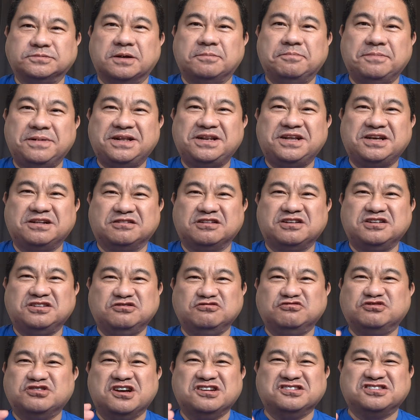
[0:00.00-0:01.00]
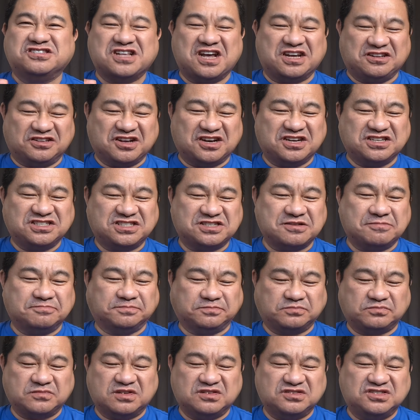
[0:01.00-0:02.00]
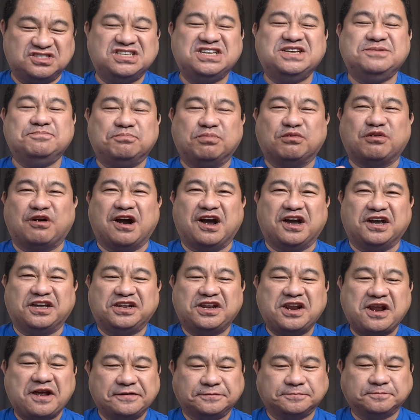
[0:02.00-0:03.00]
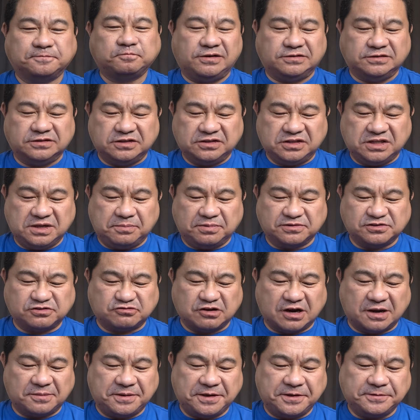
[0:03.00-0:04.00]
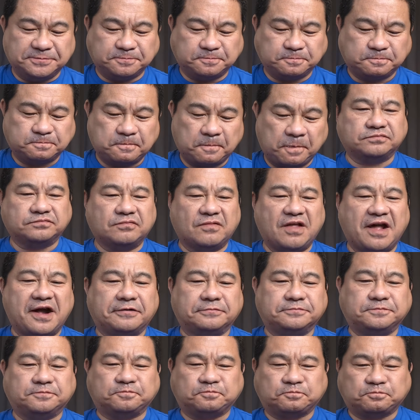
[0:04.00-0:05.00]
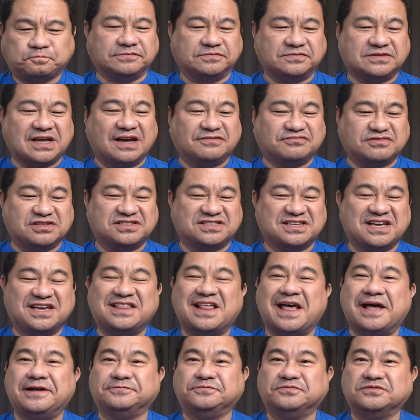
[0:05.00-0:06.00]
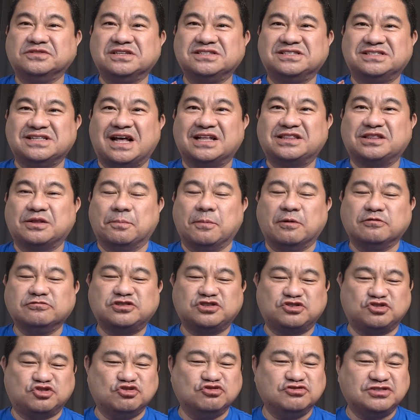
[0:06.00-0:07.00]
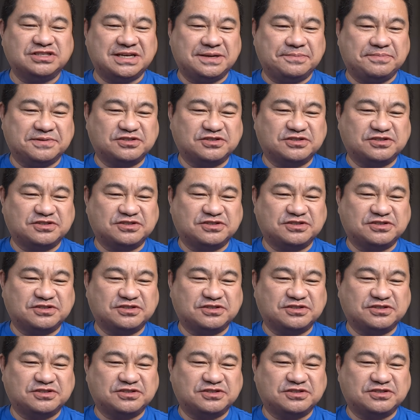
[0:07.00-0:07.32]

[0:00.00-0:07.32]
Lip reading: Immediately you taste that nice deep brine in the pastrami. Now, I have to say that is not the most juicy